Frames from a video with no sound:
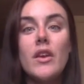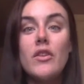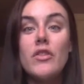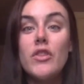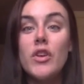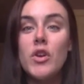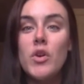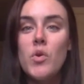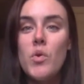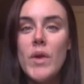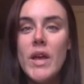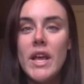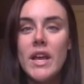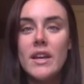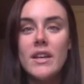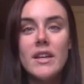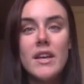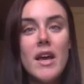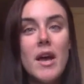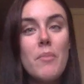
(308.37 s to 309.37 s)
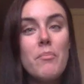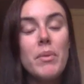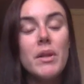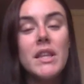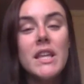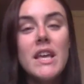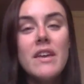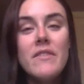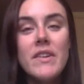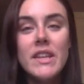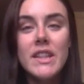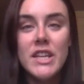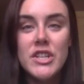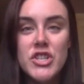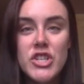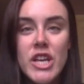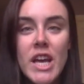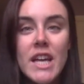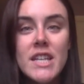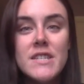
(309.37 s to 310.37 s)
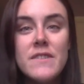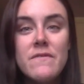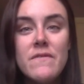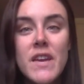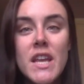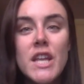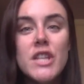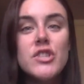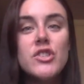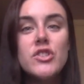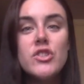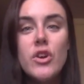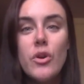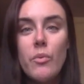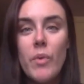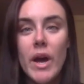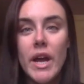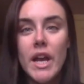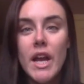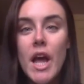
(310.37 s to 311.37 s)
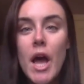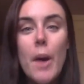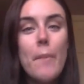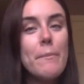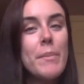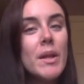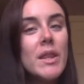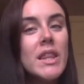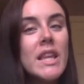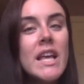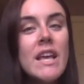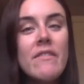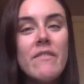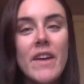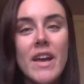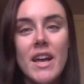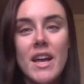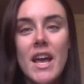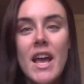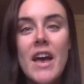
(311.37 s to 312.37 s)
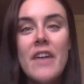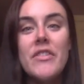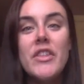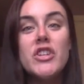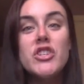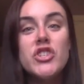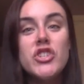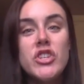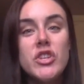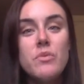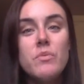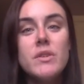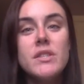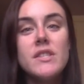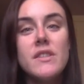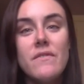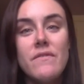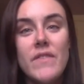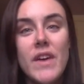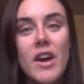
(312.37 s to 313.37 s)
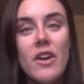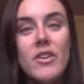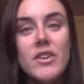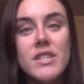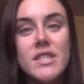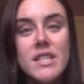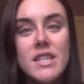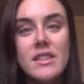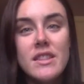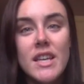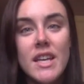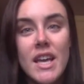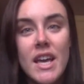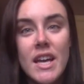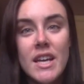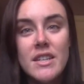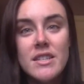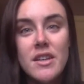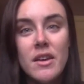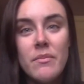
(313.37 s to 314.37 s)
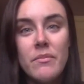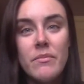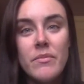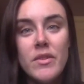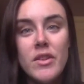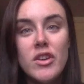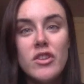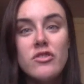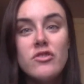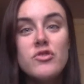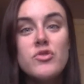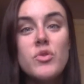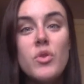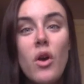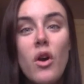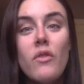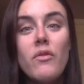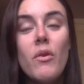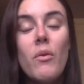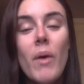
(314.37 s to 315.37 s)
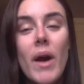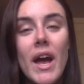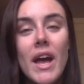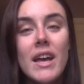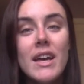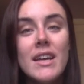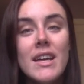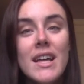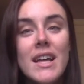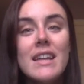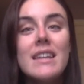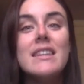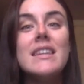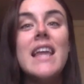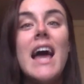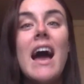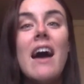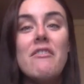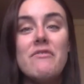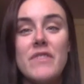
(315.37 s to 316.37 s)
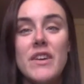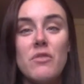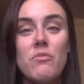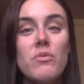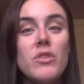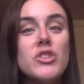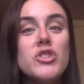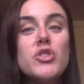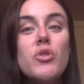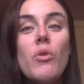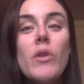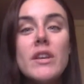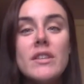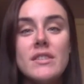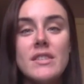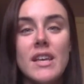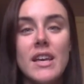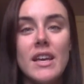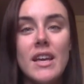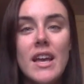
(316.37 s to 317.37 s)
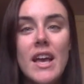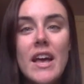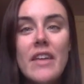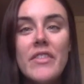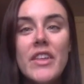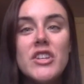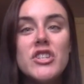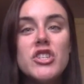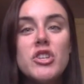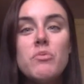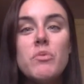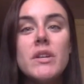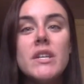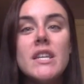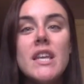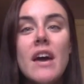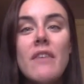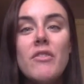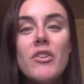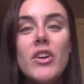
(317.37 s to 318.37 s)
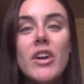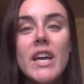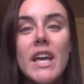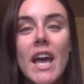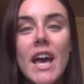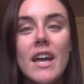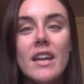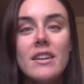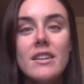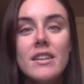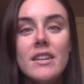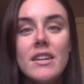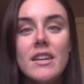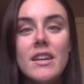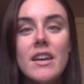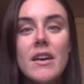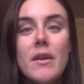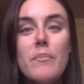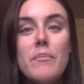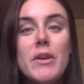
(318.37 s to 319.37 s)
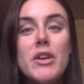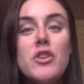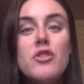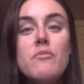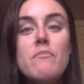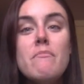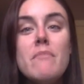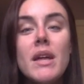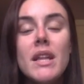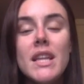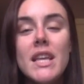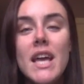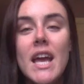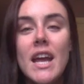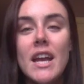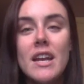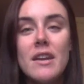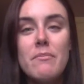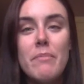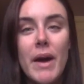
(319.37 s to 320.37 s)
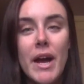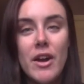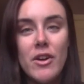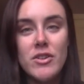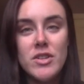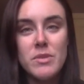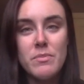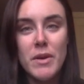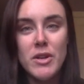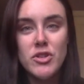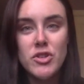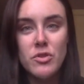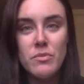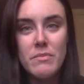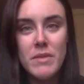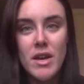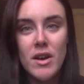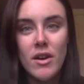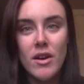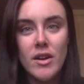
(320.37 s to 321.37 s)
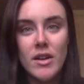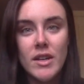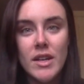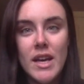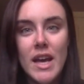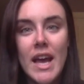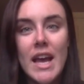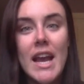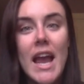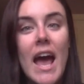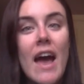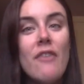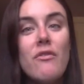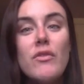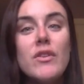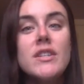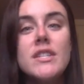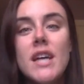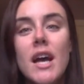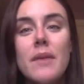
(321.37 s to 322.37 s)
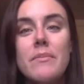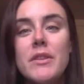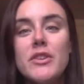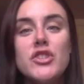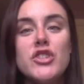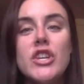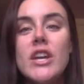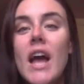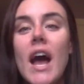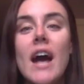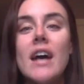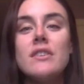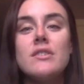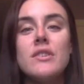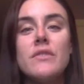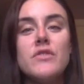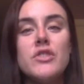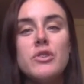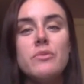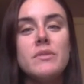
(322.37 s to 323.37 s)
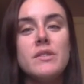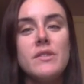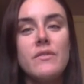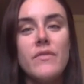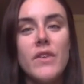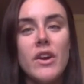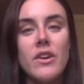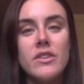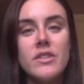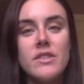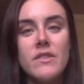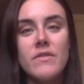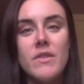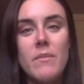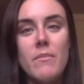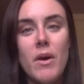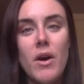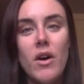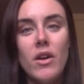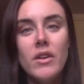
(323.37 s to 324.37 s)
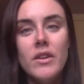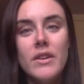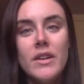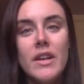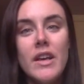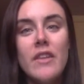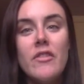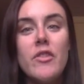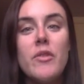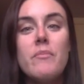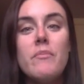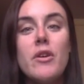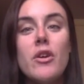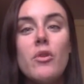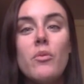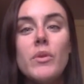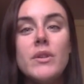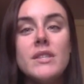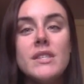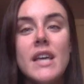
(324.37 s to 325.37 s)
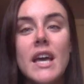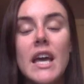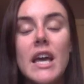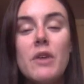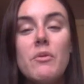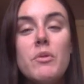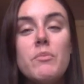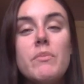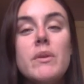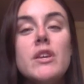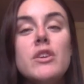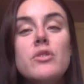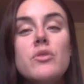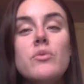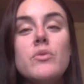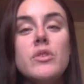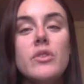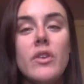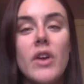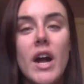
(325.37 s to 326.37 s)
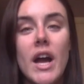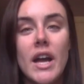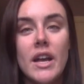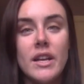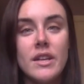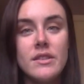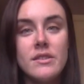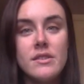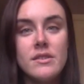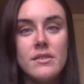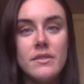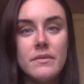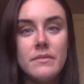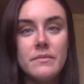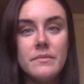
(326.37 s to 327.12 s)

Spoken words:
The queen, believing that she had defeated Snow White, believing that she was the fairest in the kingdom, drove away, laughing, rejoicing that she would never again be humiliated by her special mirror. And every time that she asked if she was the fairest of them all, the mirror would say, "It would be you, your highness."